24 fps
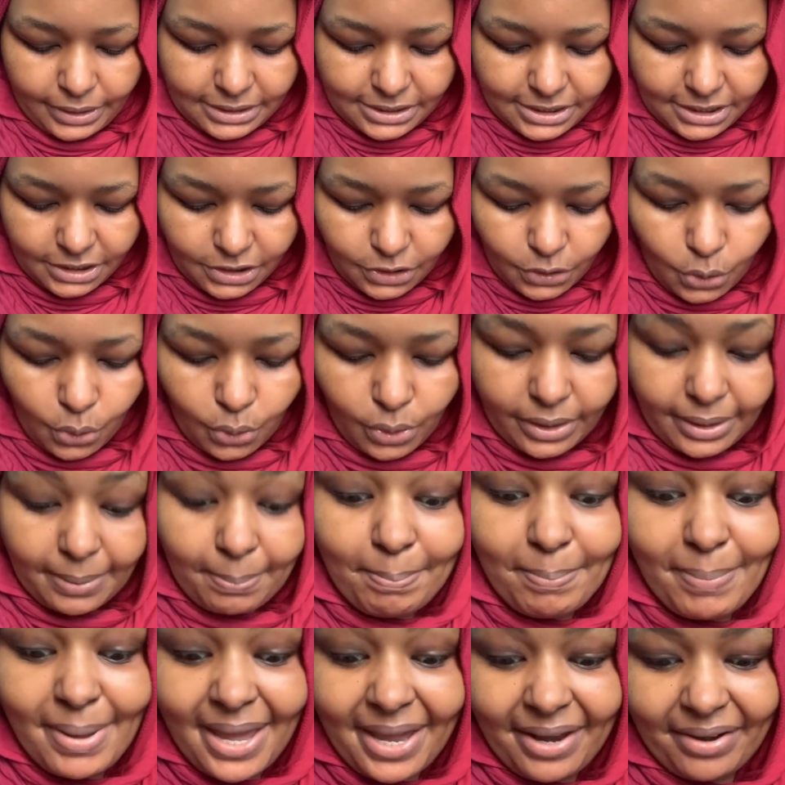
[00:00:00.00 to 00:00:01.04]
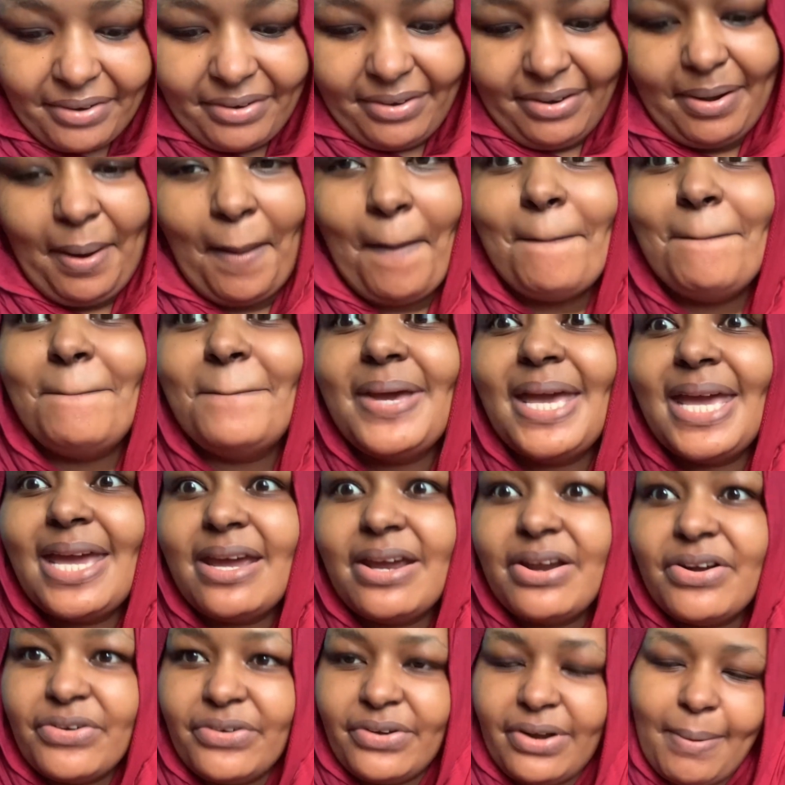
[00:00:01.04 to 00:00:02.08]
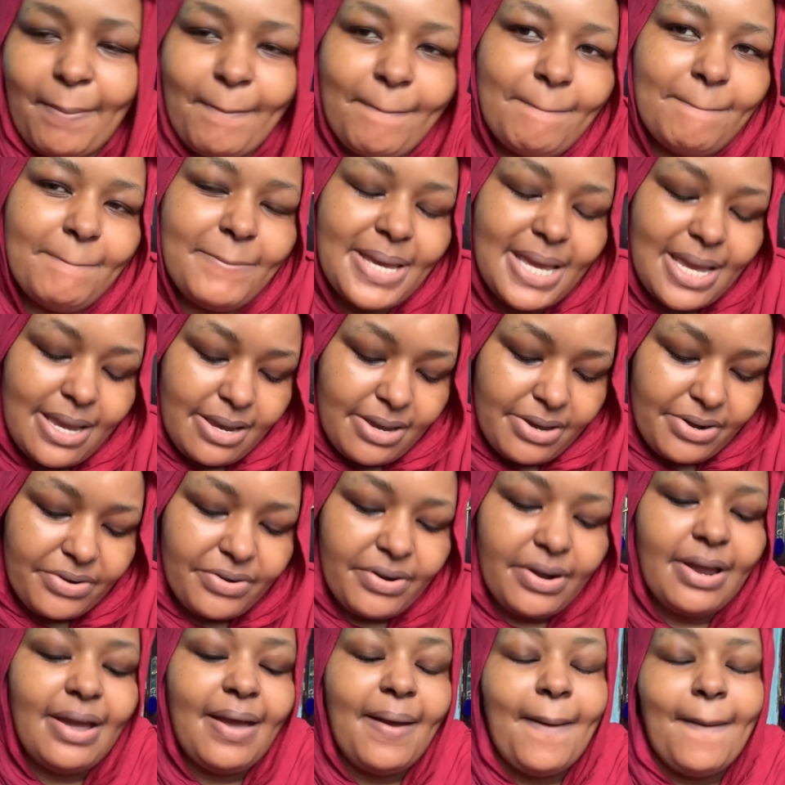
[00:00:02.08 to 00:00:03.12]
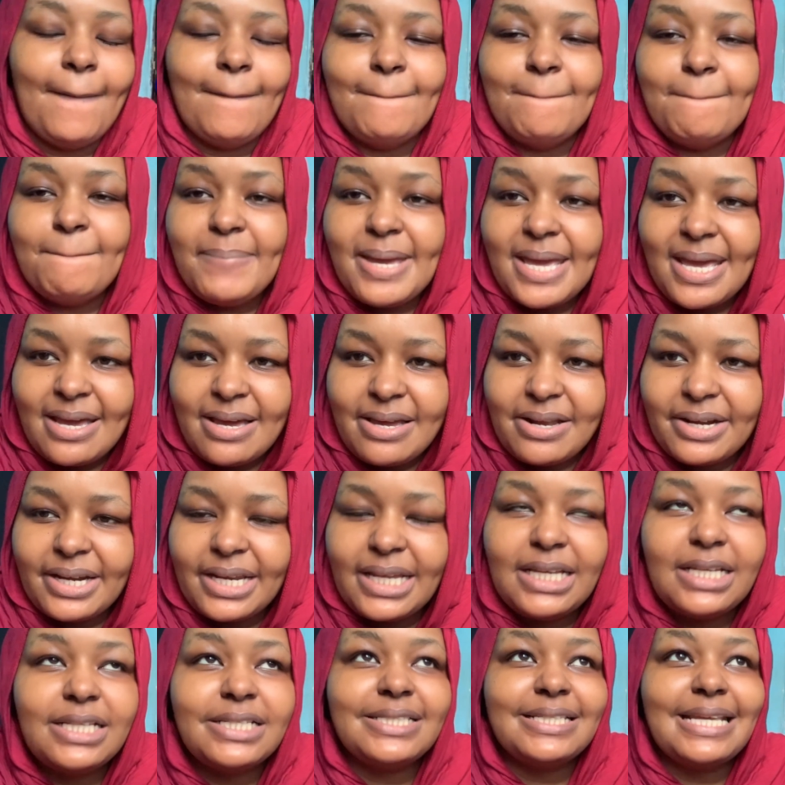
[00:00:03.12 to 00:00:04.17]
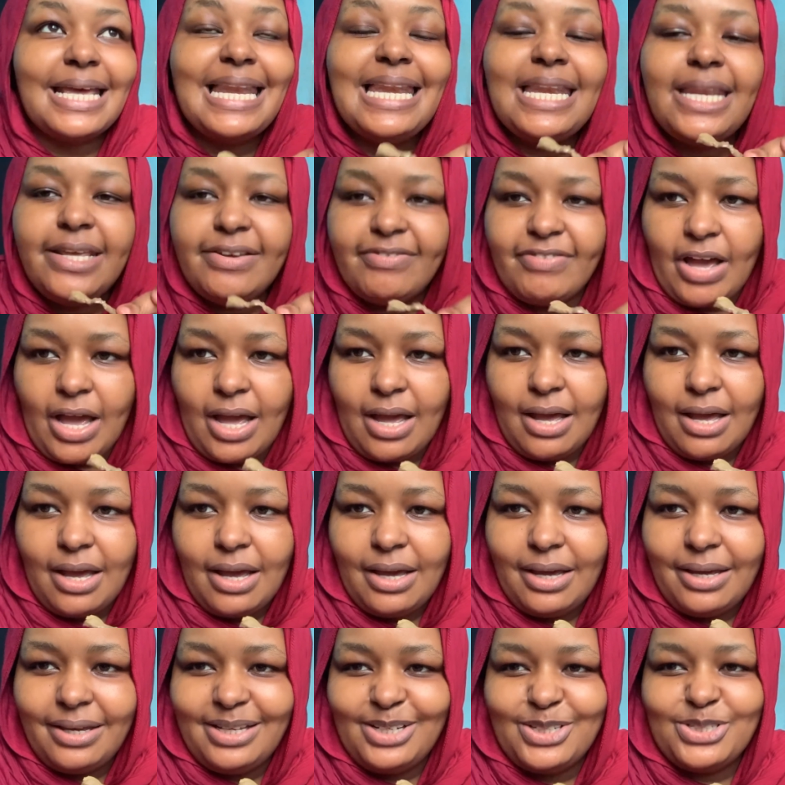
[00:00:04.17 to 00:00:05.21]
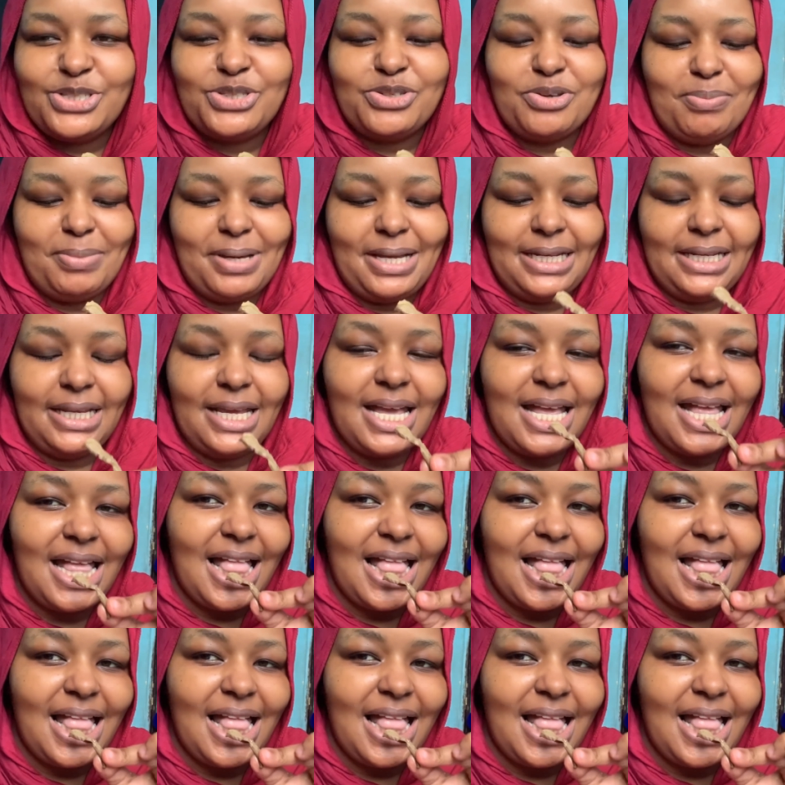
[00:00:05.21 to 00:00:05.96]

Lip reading: is it called? Bear. Bear is liver in Somali.